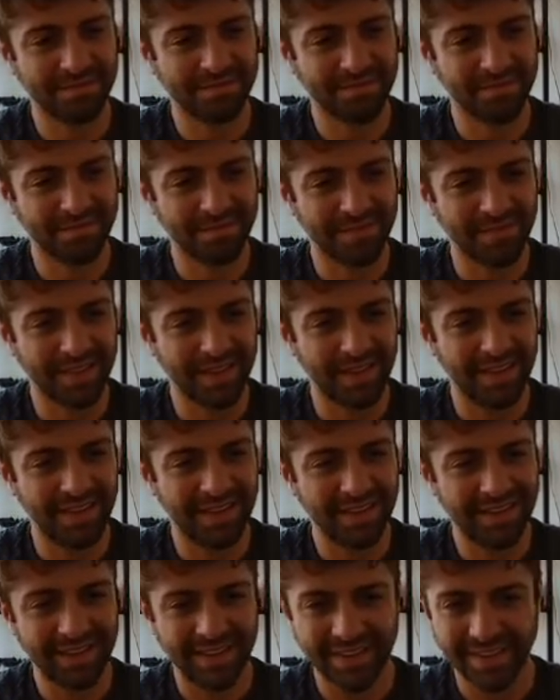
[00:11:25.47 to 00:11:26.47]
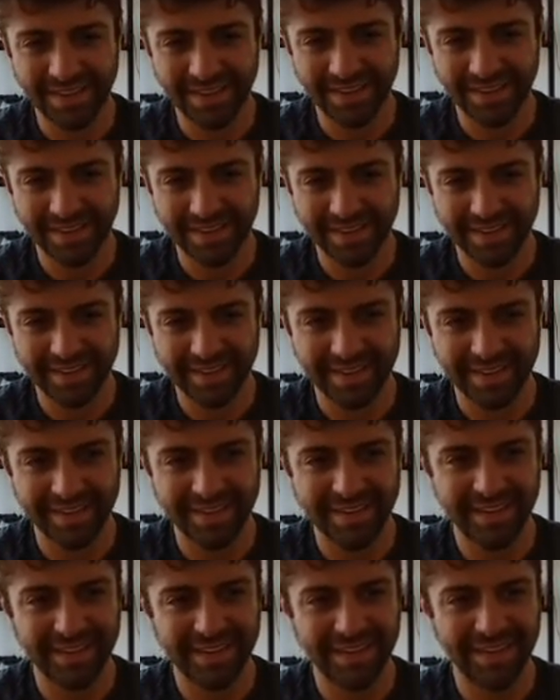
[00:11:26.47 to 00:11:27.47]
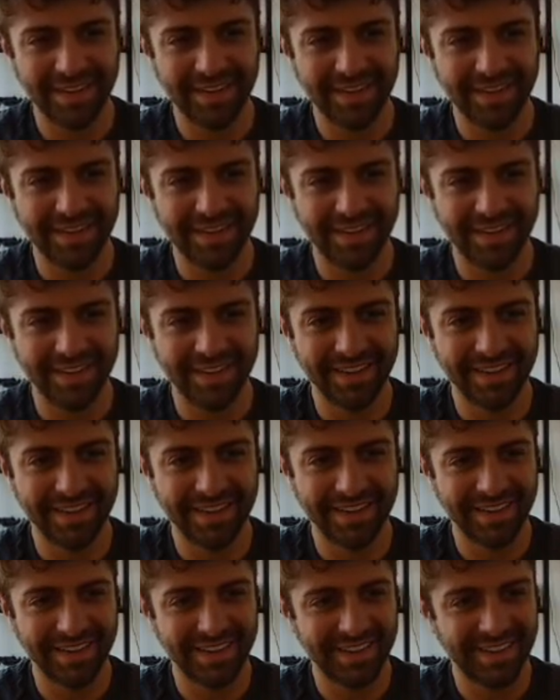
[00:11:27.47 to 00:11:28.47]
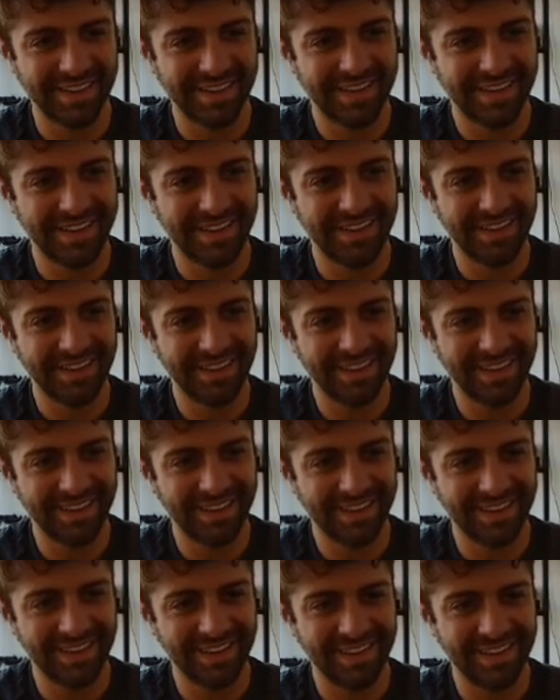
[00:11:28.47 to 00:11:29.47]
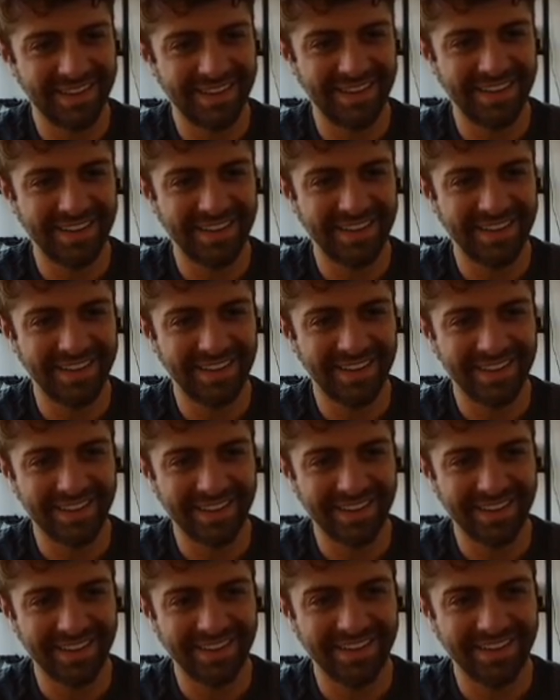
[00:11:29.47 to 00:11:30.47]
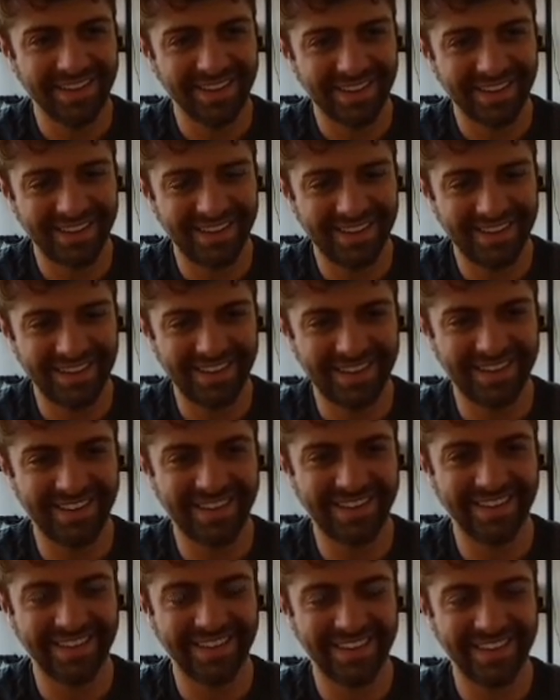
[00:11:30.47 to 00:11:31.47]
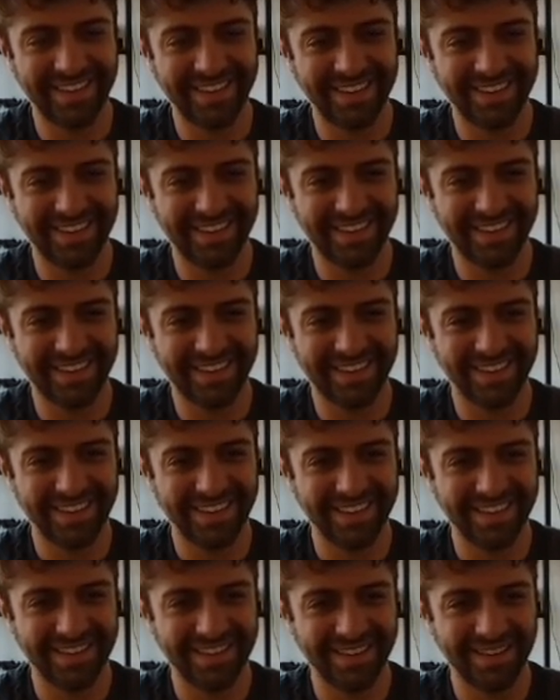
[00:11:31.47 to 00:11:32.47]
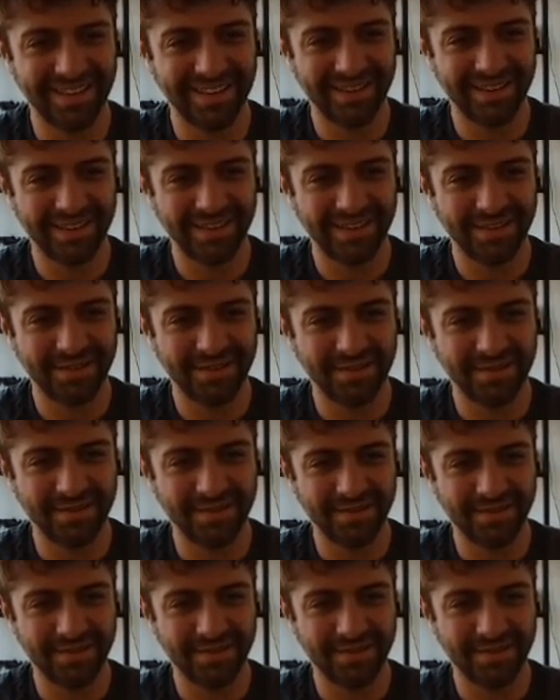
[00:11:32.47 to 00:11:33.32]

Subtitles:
(silent)